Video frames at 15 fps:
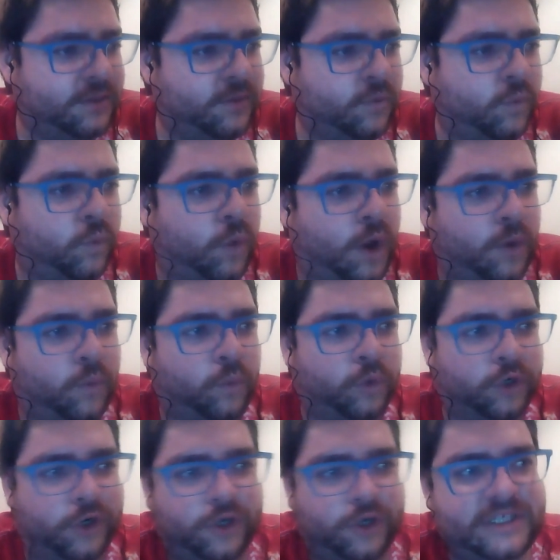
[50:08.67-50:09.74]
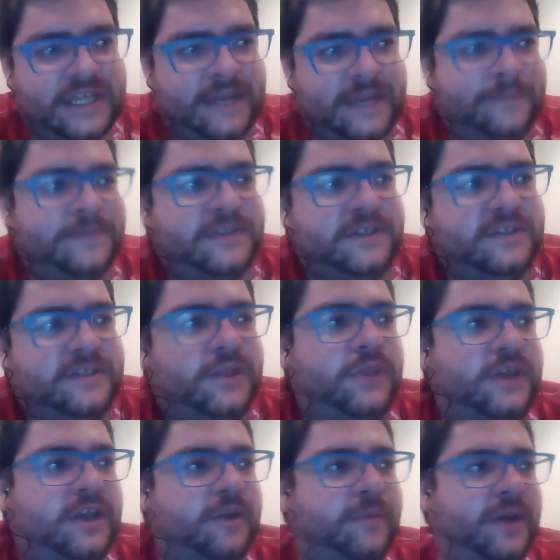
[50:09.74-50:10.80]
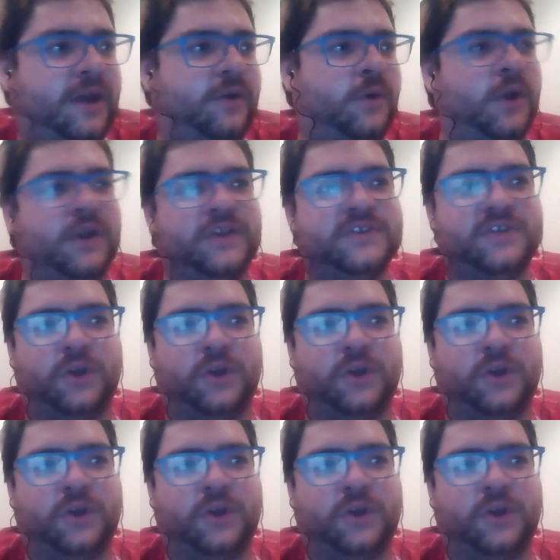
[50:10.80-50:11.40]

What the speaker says: what we're tempted to think about as